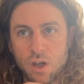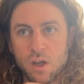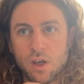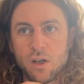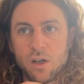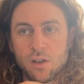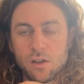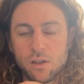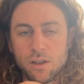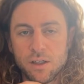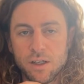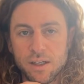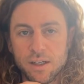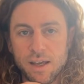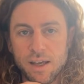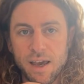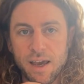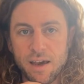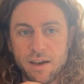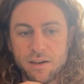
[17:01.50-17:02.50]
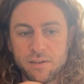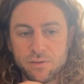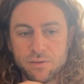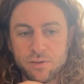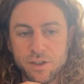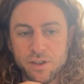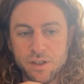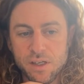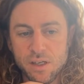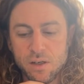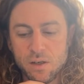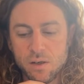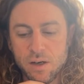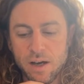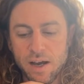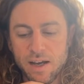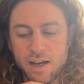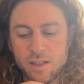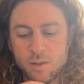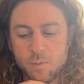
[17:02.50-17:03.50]
looking at every single
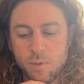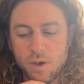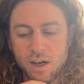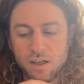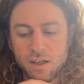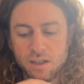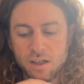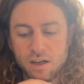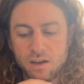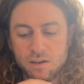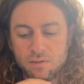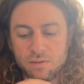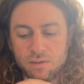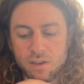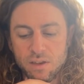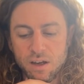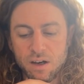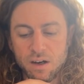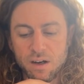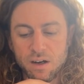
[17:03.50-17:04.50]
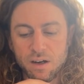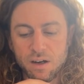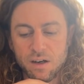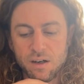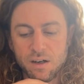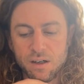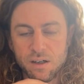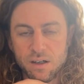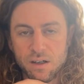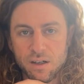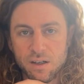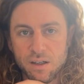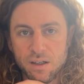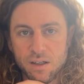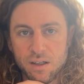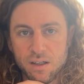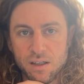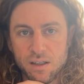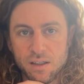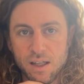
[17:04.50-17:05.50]
aspect of their
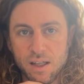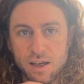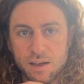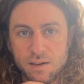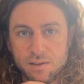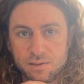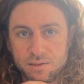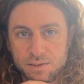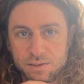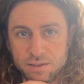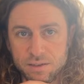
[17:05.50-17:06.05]
life,